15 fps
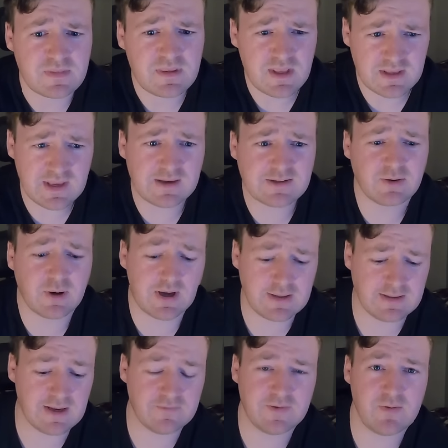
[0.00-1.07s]
Yeah, so I
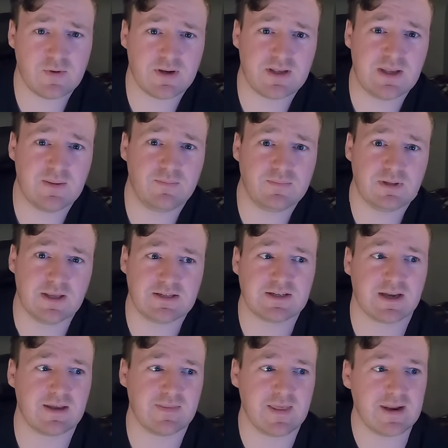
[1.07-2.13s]
definitely want to keep like
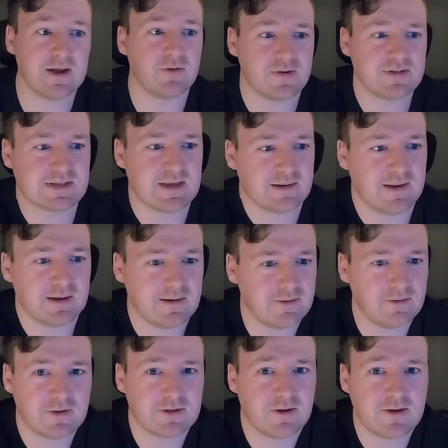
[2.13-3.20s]
checking that out because that, yeah,
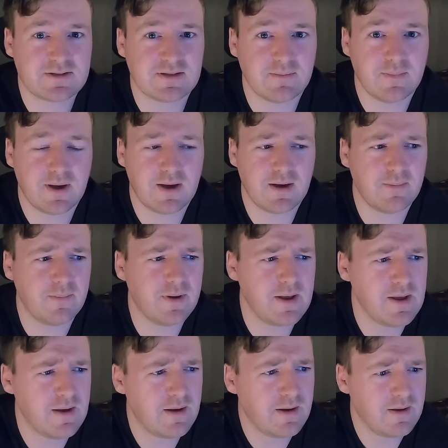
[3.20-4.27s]
it looked awesome.
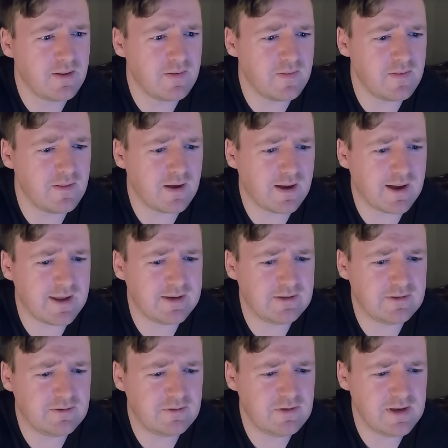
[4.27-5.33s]
I
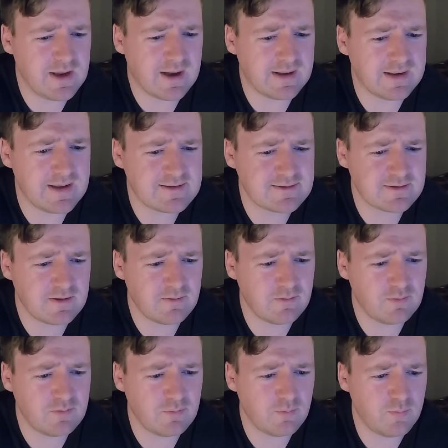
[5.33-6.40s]
guess
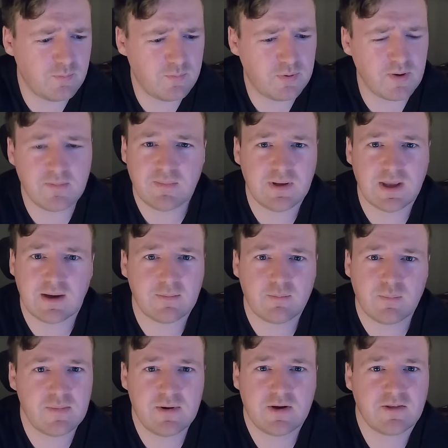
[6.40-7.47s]
put
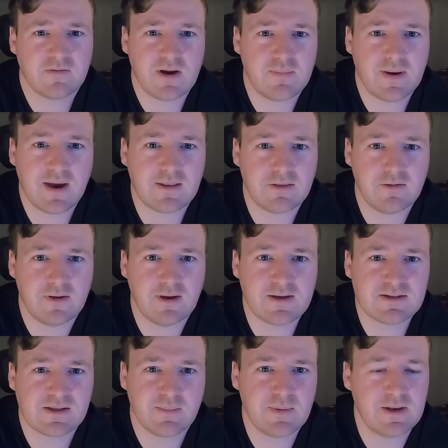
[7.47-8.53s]
me on the right path, you
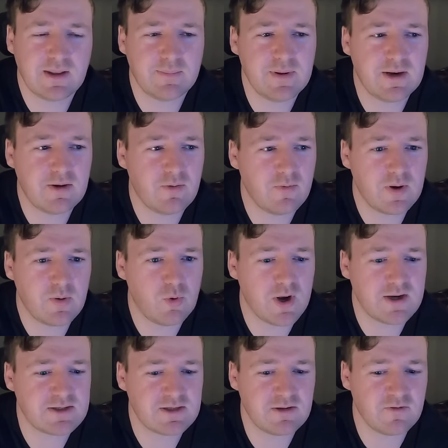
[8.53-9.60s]
guys. Let me know where
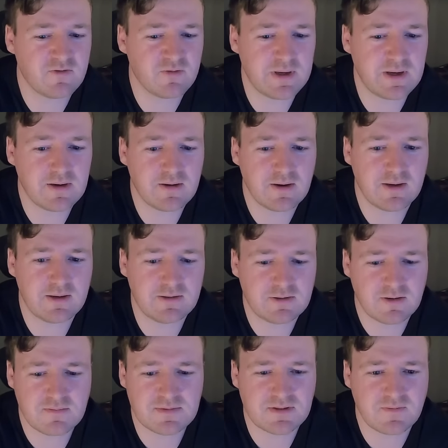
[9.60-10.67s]
I should go from here in
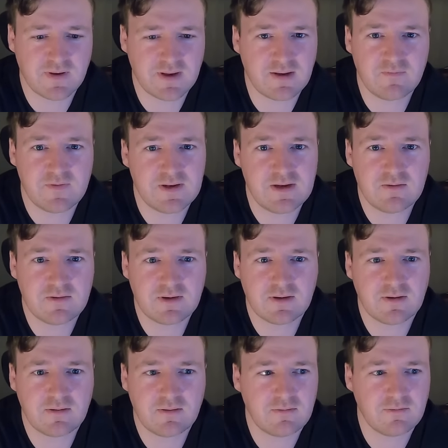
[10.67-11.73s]
terms of like a video
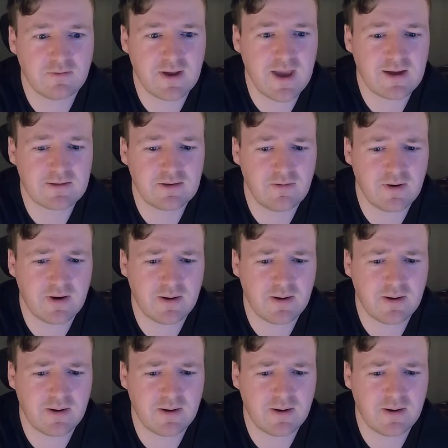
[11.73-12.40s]
to react to.